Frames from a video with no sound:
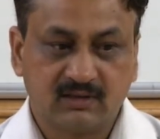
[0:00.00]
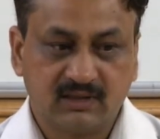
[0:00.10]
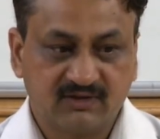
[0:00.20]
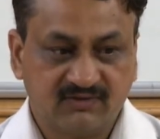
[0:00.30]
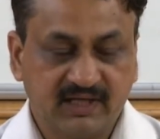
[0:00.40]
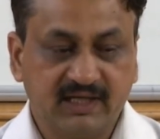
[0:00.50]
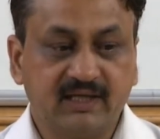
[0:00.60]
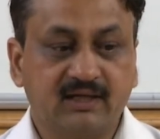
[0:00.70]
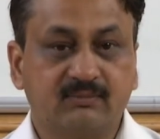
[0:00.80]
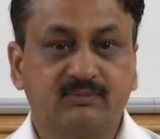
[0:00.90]

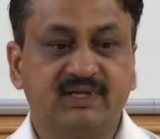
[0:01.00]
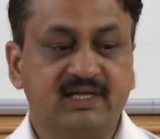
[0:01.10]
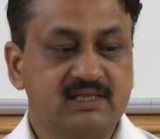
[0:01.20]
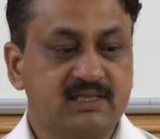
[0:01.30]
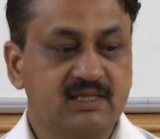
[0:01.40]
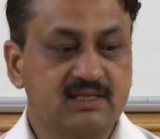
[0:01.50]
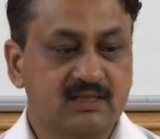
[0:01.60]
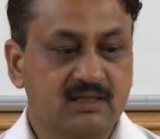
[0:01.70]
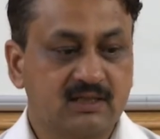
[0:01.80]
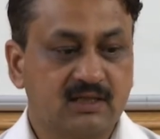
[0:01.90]
defining PLC is
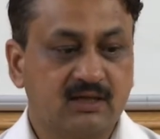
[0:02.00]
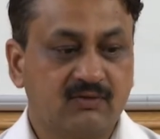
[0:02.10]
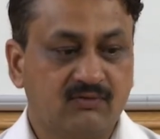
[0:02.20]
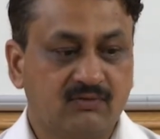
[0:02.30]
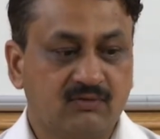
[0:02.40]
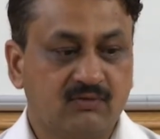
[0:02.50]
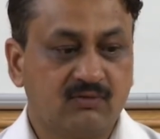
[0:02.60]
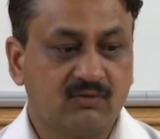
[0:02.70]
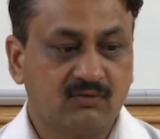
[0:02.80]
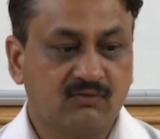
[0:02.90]

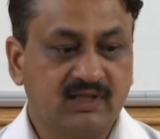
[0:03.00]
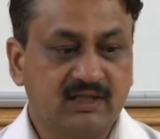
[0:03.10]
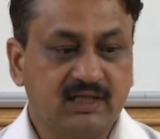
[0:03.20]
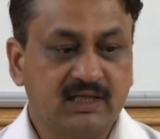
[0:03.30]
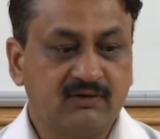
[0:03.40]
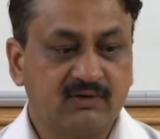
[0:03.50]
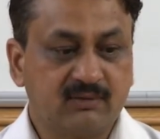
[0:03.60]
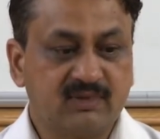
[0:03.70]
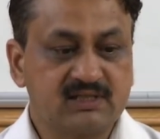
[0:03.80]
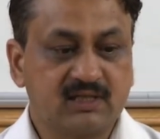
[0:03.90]
when the
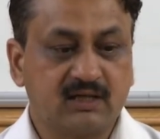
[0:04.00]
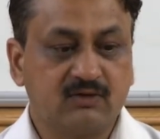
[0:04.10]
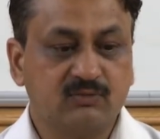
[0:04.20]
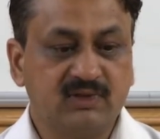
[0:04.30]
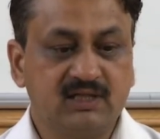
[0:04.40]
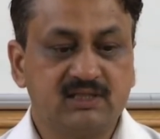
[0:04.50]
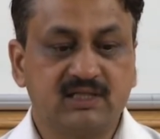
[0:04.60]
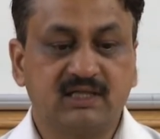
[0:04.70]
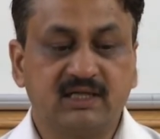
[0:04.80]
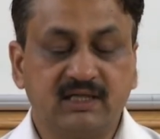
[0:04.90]
deliverables are to be
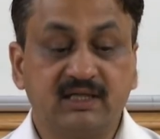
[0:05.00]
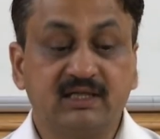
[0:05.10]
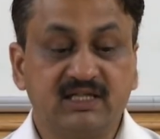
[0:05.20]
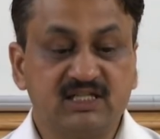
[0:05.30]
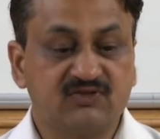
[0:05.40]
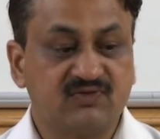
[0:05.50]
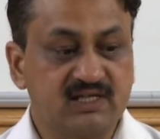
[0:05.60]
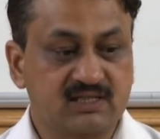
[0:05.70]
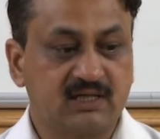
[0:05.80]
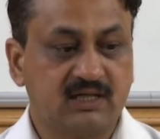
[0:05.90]
generated in each
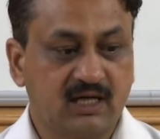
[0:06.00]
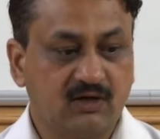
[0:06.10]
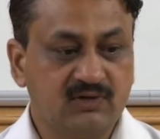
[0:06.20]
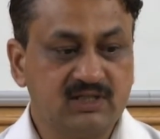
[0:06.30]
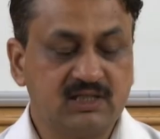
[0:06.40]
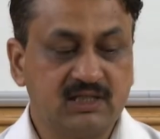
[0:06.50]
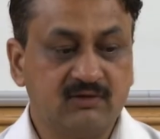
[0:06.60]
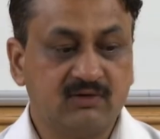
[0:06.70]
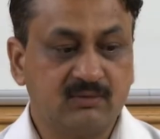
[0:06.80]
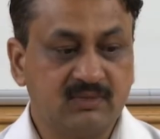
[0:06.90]
phase and how each
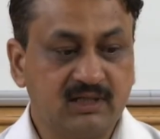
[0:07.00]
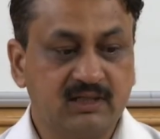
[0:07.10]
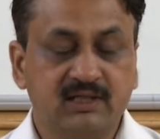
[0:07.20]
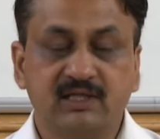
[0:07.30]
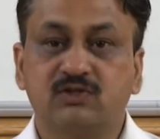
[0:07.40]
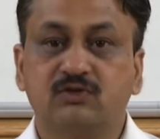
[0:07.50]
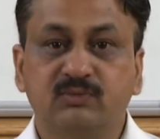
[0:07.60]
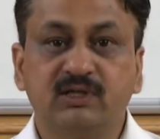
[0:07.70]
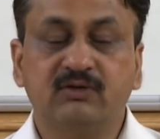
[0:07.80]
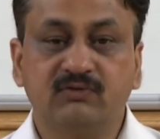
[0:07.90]
deliverable is to
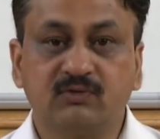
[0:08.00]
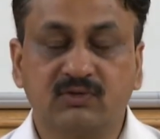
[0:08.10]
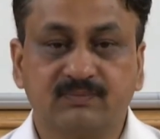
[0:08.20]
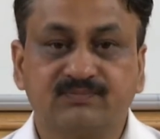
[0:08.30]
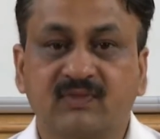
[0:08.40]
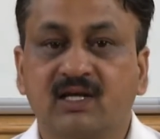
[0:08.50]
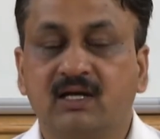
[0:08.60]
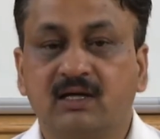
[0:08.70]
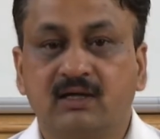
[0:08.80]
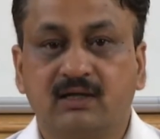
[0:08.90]
be reviewed.
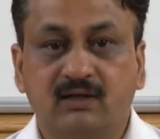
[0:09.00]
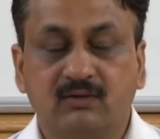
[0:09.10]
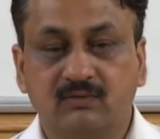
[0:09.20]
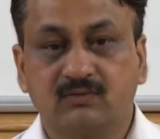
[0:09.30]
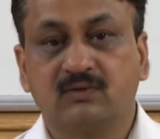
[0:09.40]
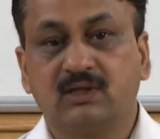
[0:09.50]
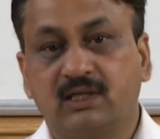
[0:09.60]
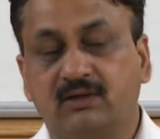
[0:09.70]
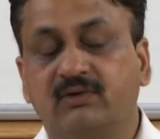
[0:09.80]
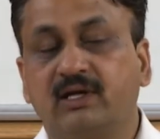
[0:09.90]
Now,
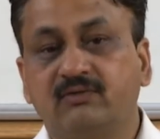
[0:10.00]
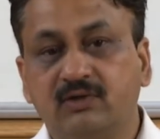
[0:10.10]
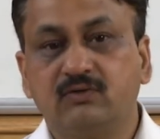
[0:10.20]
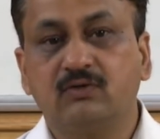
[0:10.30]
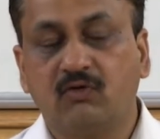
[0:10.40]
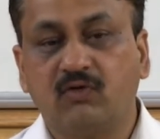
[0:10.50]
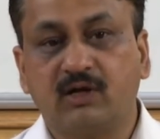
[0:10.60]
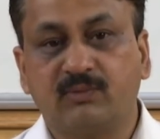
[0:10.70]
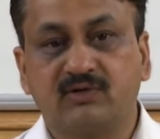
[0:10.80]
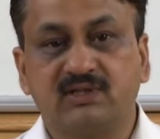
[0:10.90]
whenever you go for
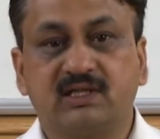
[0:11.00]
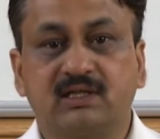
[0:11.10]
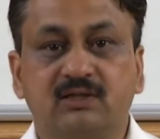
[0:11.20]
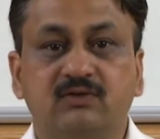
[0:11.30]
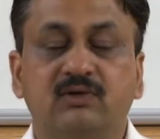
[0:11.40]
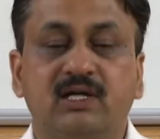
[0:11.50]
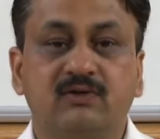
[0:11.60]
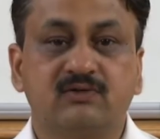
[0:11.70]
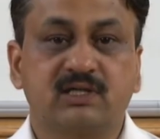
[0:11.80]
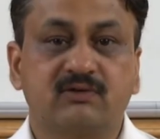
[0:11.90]
a project, you will
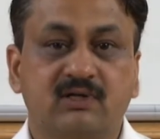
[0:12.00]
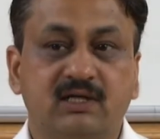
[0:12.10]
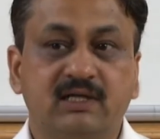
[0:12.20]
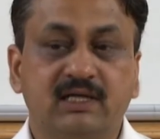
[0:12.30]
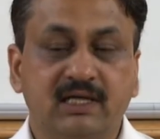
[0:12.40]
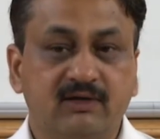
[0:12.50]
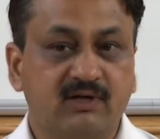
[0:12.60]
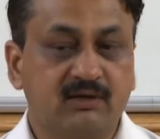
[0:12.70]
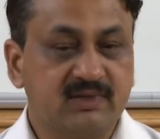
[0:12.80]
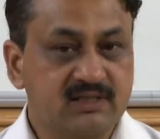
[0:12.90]
have several
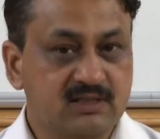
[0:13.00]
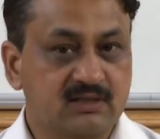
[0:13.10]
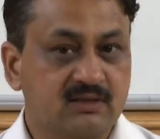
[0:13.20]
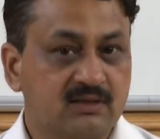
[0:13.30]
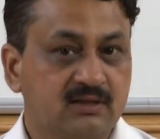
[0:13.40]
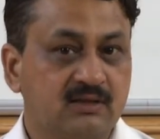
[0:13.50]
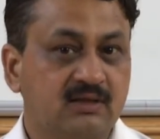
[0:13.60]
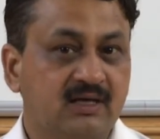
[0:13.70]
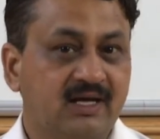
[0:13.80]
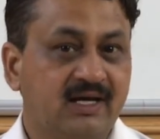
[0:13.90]
deliverables
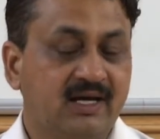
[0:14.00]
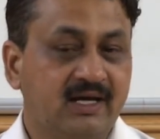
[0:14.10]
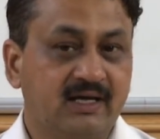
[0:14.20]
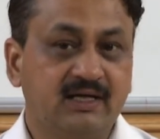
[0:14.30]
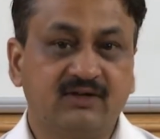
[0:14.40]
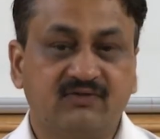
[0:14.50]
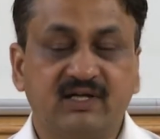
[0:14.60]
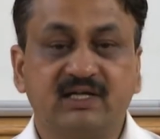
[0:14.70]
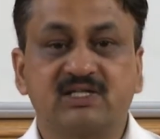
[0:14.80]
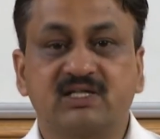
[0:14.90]
in
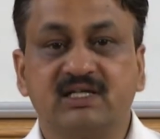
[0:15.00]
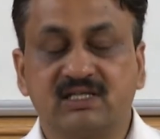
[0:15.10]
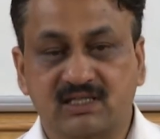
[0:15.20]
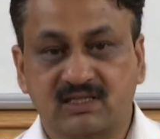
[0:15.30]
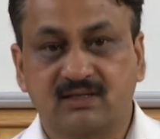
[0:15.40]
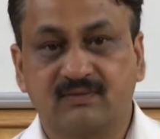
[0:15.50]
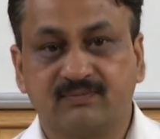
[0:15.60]
different stages.